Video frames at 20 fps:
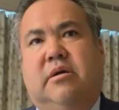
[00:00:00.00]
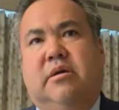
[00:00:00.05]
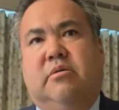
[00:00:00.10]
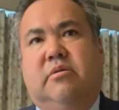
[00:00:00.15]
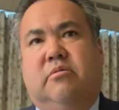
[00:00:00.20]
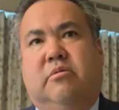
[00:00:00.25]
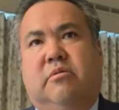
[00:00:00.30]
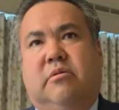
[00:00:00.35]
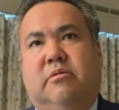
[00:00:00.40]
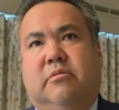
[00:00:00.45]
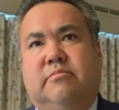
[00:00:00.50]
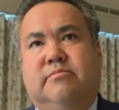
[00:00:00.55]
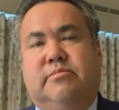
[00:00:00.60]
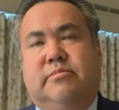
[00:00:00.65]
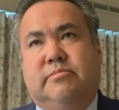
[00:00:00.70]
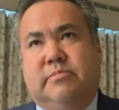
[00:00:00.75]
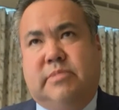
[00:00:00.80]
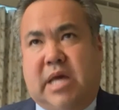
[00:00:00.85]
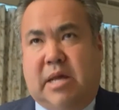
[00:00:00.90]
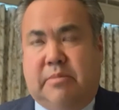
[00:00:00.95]
or
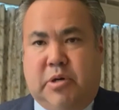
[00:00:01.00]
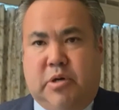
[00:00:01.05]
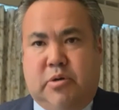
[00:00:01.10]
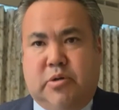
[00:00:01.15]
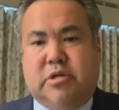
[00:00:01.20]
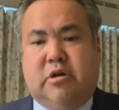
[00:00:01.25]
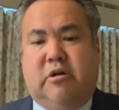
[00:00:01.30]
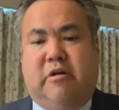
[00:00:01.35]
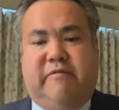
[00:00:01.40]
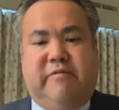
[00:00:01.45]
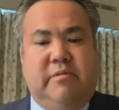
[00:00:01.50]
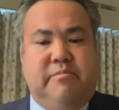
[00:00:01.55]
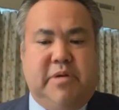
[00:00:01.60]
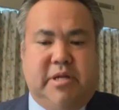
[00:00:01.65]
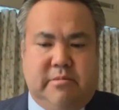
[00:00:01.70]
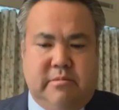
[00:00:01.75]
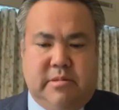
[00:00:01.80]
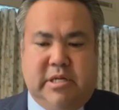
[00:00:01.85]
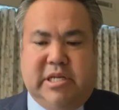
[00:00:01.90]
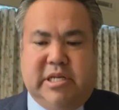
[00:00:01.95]
not post-COVID, but
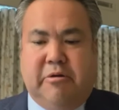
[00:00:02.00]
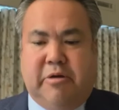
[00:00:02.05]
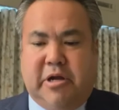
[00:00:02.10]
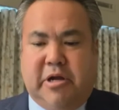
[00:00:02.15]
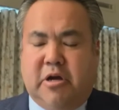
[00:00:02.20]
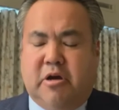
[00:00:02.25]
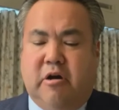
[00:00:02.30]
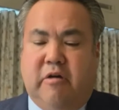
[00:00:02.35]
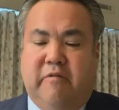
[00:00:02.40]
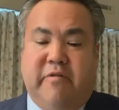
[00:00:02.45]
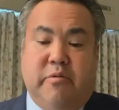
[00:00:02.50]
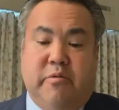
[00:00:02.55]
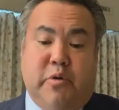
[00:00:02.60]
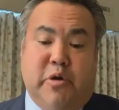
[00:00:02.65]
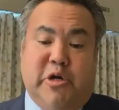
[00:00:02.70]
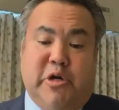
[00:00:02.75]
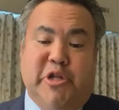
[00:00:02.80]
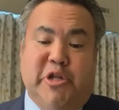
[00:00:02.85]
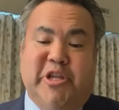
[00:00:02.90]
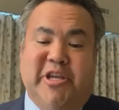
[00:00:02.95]
during a COVID
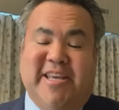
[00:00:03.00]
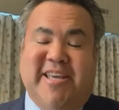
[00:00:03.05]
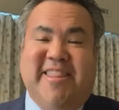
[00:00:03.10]
world,